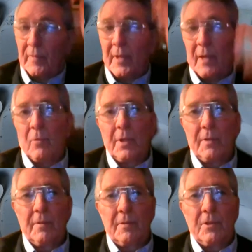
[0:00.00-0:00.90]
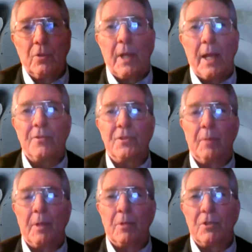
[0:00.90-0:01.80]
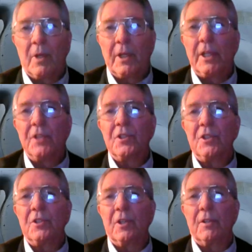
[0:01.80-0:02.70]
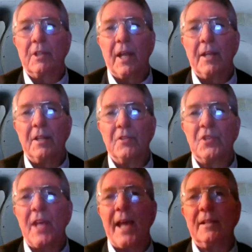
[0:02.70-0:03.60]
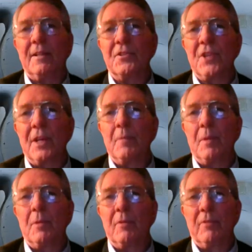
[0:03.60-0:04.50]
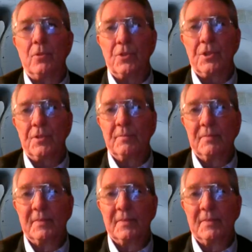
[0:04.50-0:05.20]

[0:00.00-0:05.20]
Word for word: that one two council members run against each other had exactly the same number of votes,